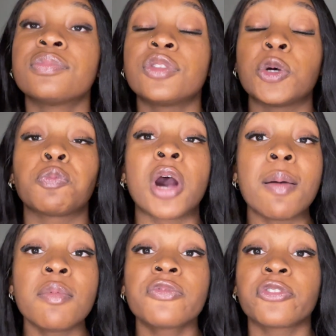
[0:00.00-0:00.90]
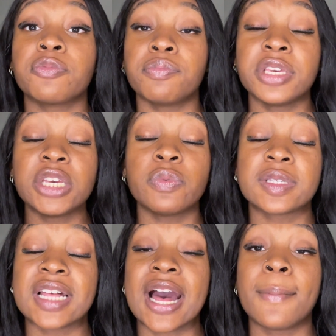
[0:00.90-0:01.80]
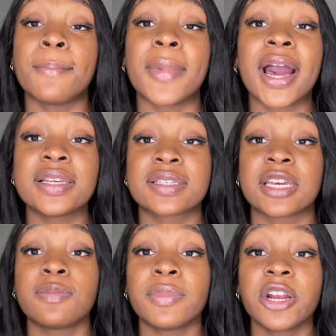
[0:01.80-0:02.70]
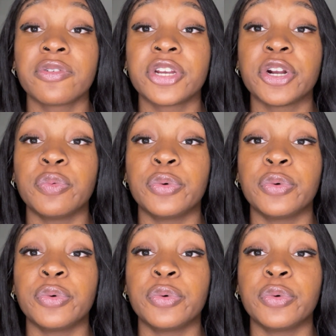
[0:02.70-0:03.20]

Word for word: The problem for me was that my skin barrier